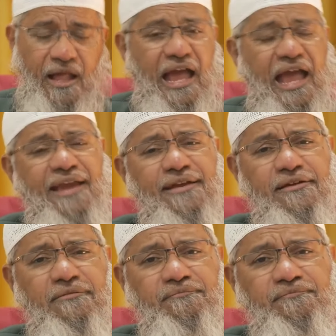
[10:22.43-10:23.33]

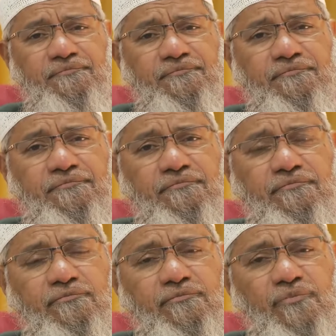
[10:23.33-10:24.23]
And
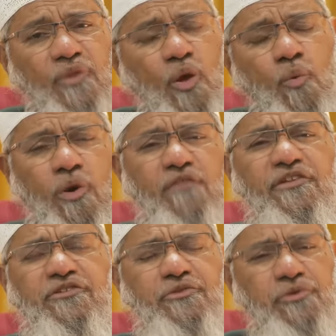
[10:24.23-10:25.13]
what we
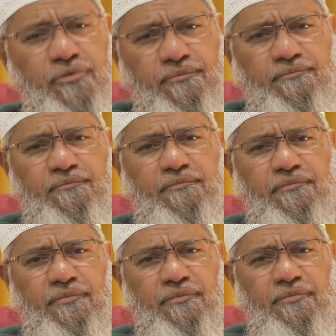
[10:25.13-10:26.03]
used to do,
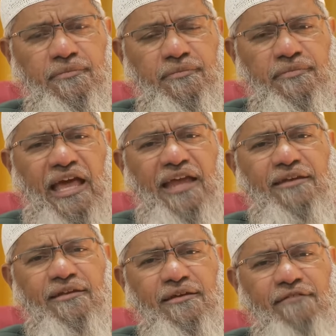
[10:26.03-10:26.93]

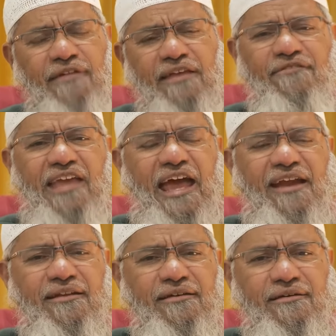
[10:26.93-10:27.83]
that when we
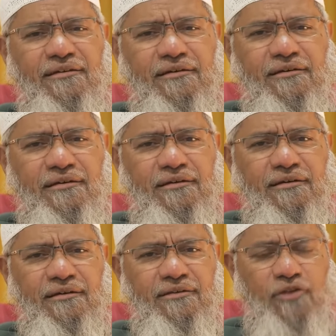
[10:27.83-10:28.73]
had
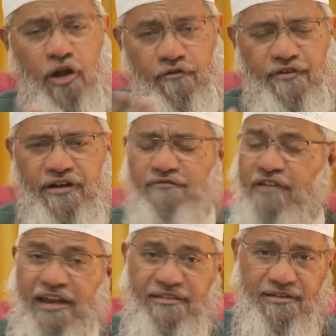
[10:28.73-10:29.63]
the conference,
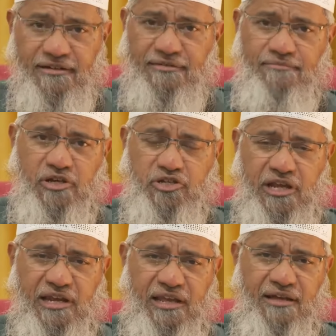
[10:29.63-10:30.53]
we had the,
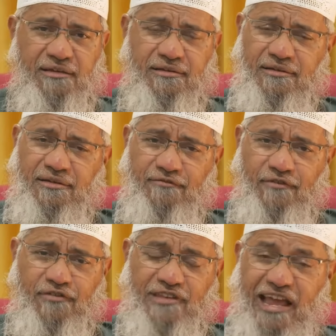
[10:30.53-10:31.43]
mashallah,
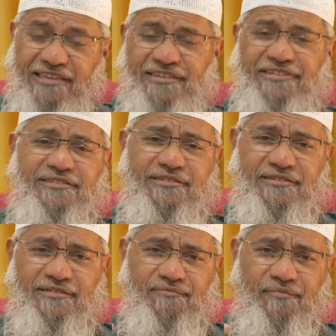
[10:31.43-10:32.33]
one of the largest
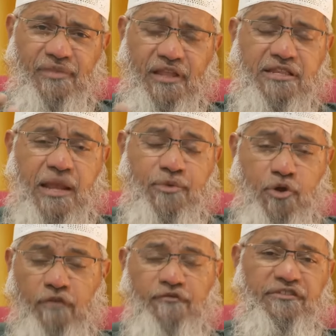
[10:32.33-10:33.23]
Islamic
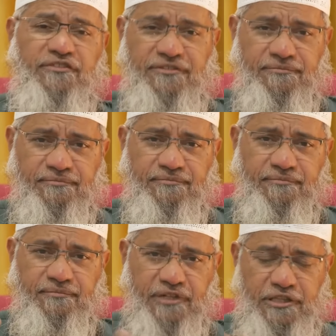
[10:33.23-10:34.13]
conference
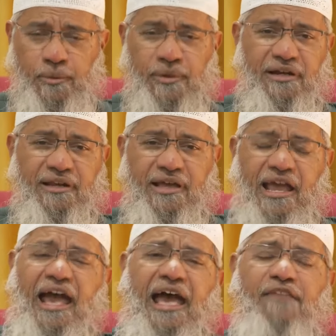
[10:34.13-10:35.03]
in the world,
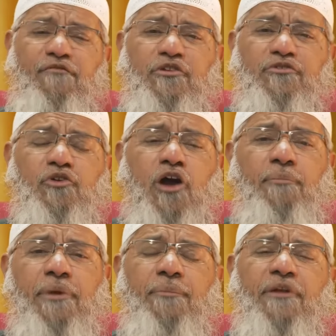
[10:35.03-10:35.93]
and we used to call
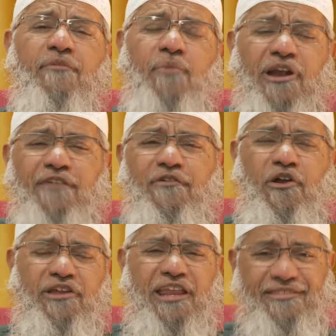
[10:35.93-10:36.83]
people from all different
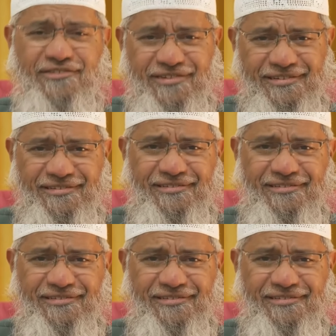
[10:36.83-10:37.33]
organizations.